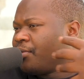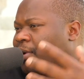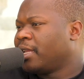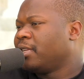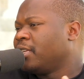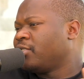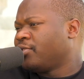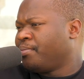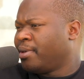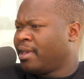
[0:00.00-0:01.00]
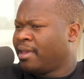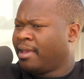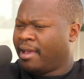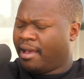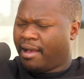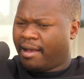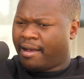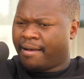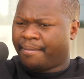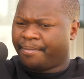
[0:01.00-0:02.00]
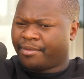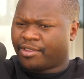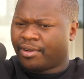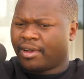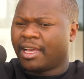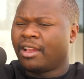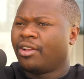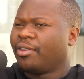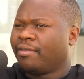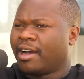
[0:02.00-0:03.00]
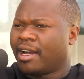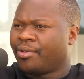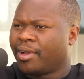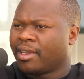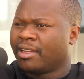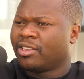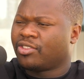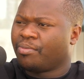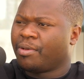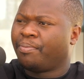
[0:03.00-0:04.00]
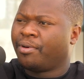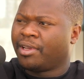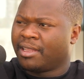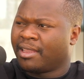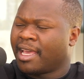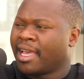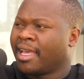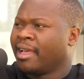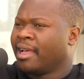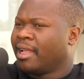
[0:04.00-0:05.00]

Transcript: where it needs to be. So a lot of hard work needs to be put in there.